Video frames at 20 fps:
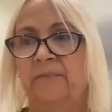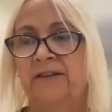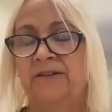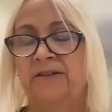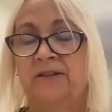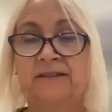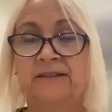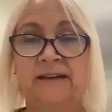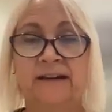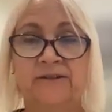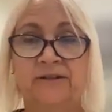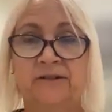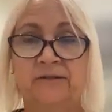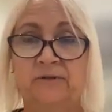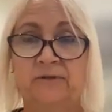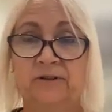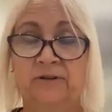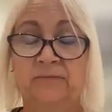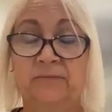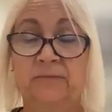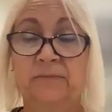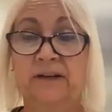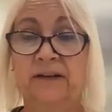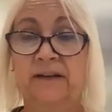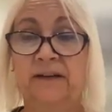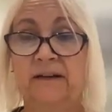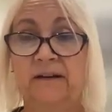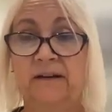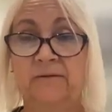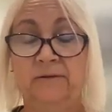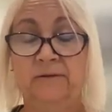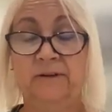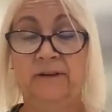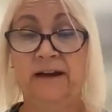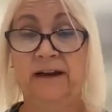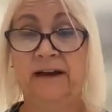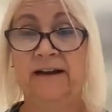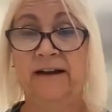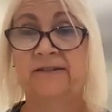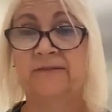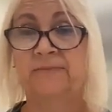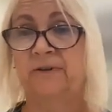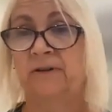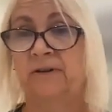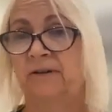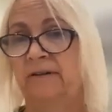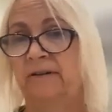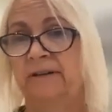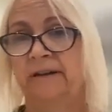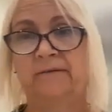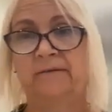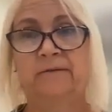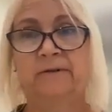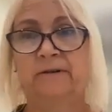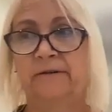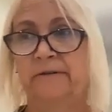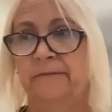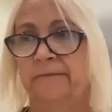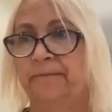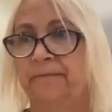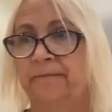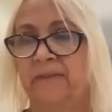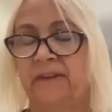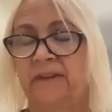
patients actually were admitted and were in the hospital, and they were